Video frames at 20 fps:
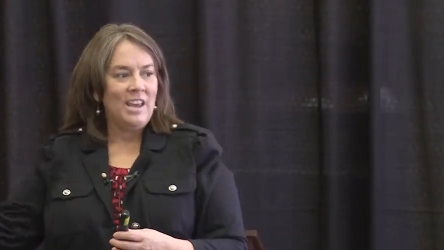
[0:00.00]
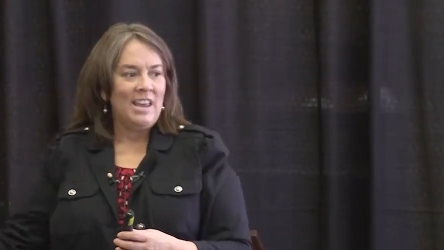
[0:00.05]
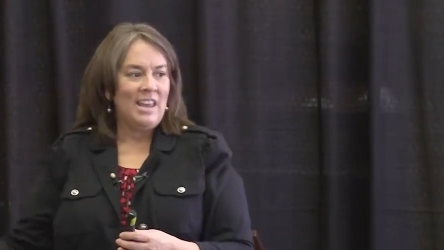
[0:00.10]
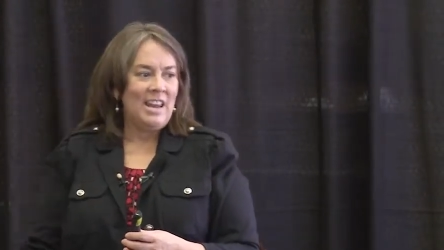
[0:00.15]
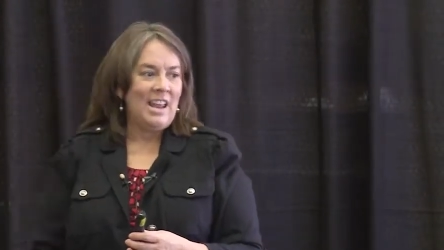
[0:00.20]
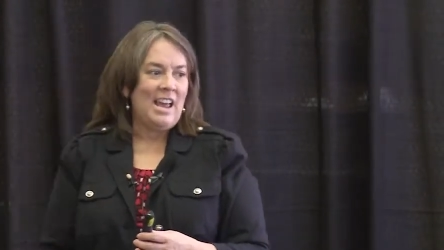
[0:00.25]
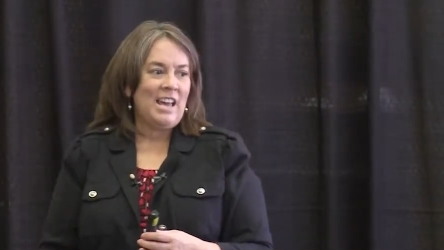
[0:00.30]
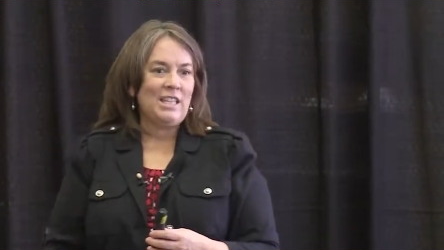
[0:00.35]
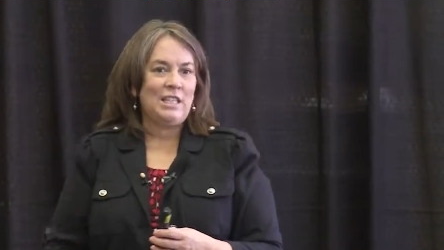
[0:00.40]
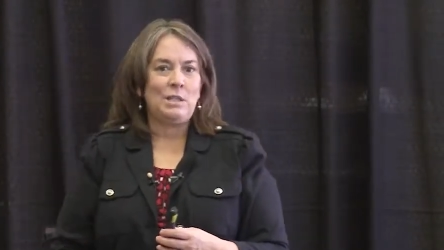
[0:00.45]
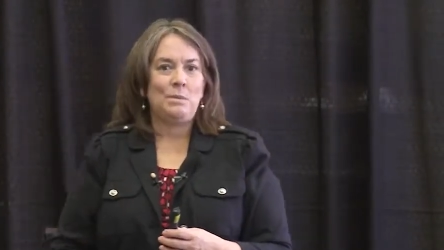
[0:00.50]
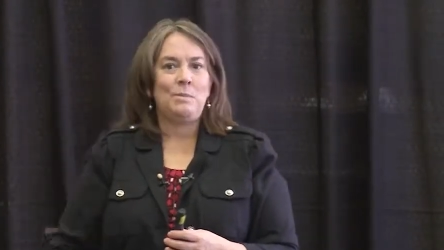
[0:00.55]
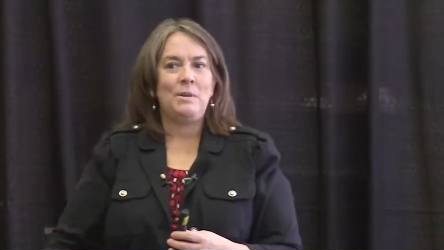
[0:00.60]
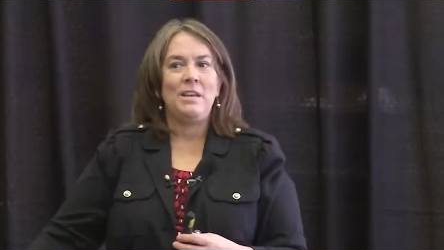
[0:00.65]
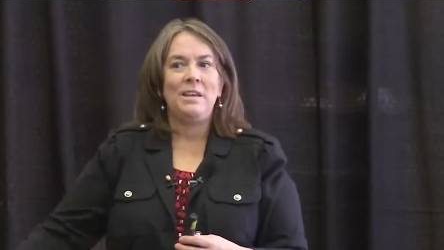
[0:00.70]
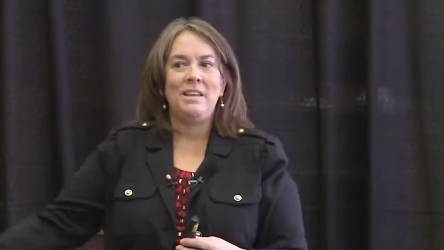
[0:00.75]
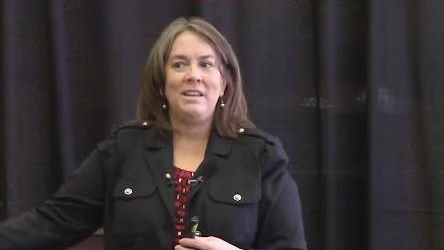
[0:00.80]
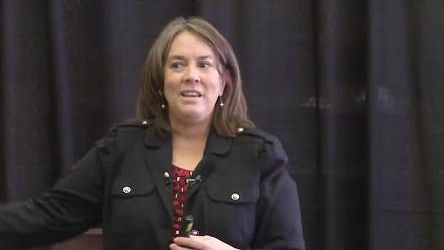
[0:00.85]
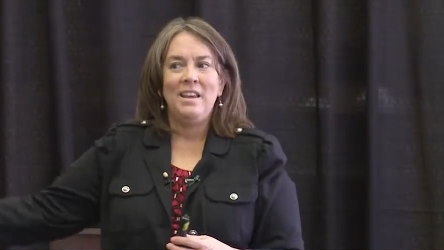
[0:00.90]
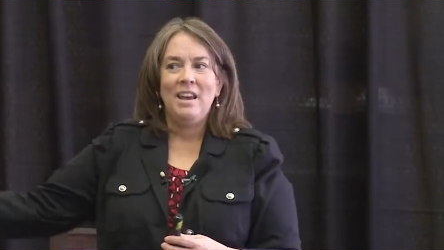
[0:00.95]
it has to
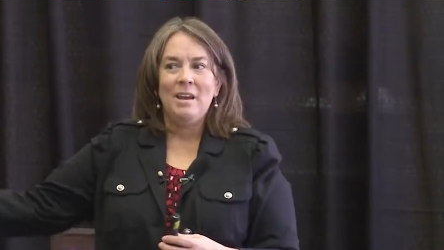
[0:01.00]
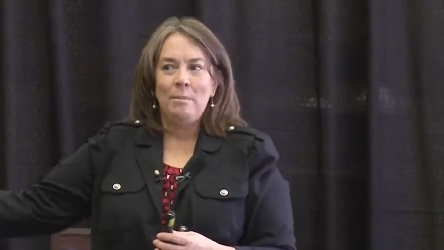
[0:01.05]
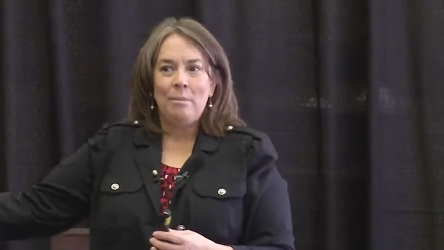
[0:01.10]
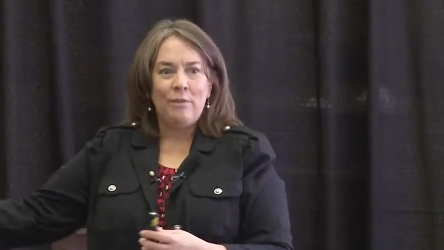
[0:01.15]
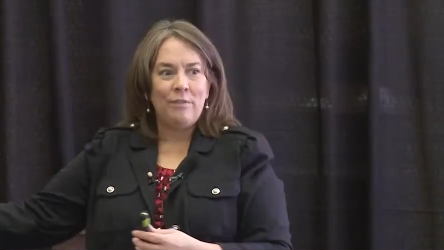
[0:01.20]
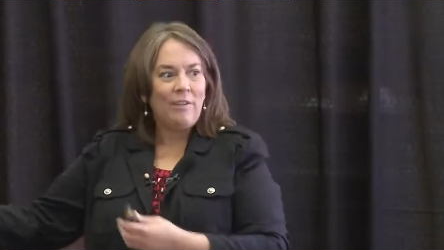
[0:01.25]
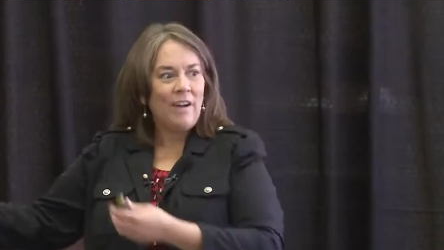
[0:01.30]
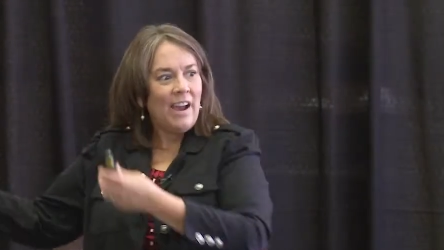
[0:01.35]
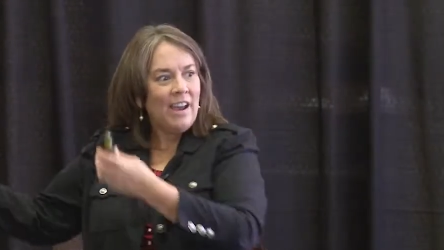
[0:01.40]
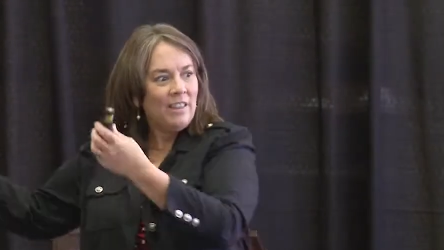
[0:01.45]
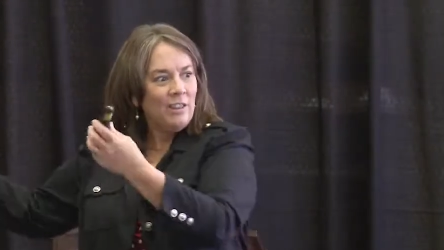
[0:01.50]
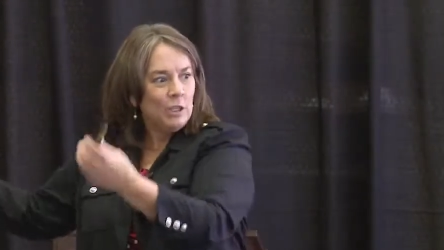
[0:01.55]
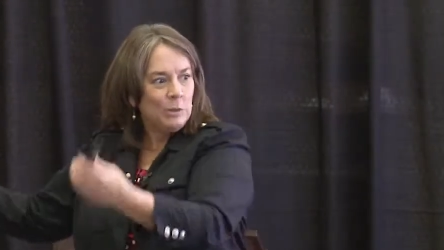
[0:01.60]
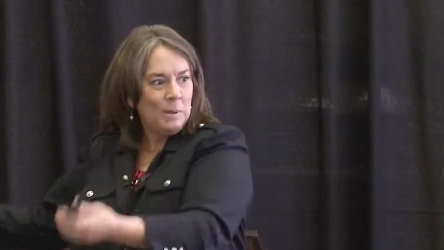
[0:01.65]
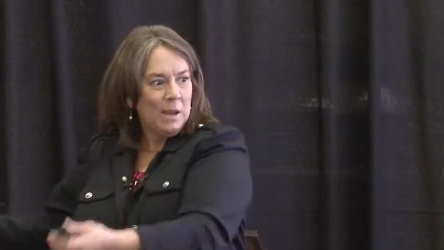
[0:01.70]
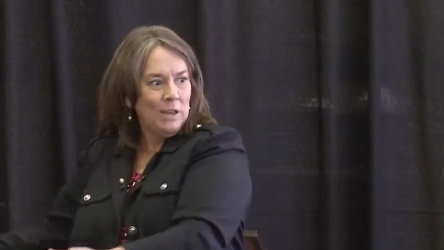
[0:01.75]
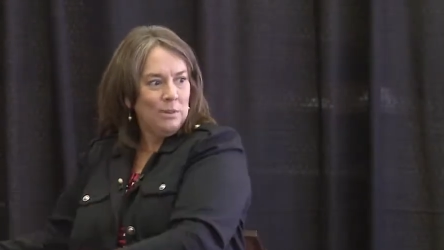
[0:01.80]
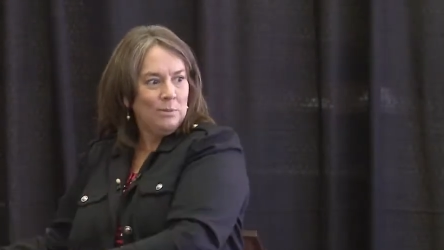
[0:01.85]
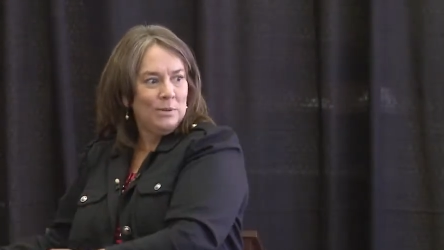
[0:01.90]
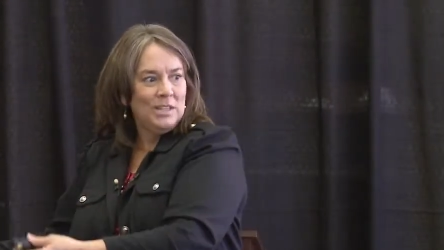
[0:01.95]
be, provide those
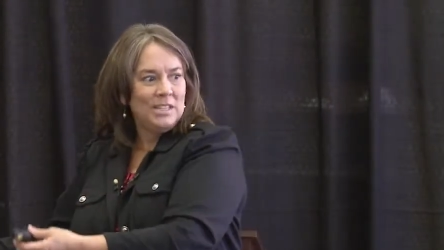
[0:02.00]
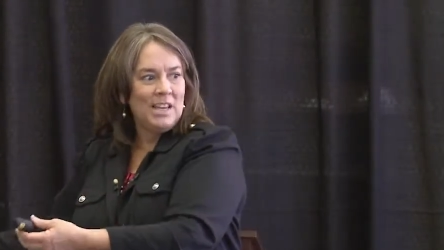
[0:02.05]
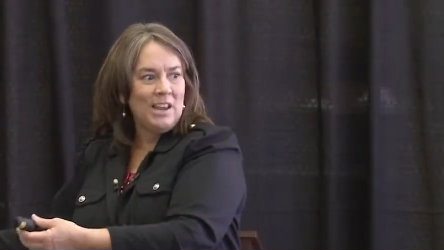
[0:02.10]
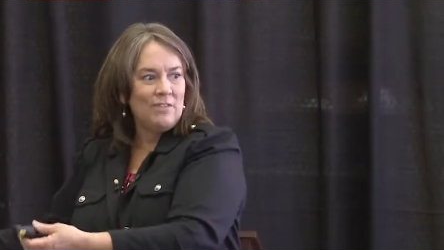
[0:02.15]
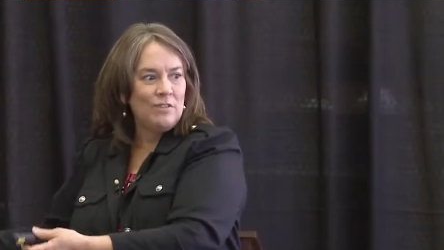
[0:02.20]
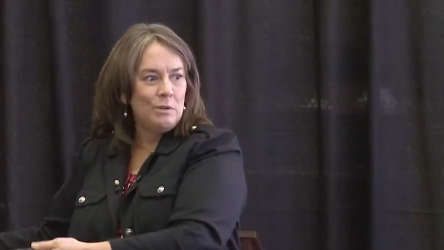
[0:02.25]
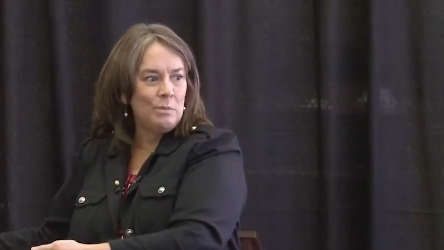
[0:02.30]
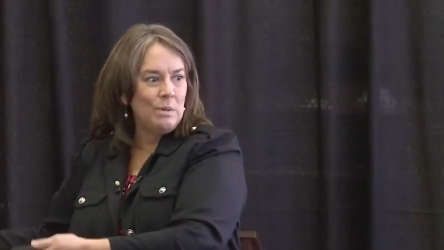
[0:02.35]
pathways have to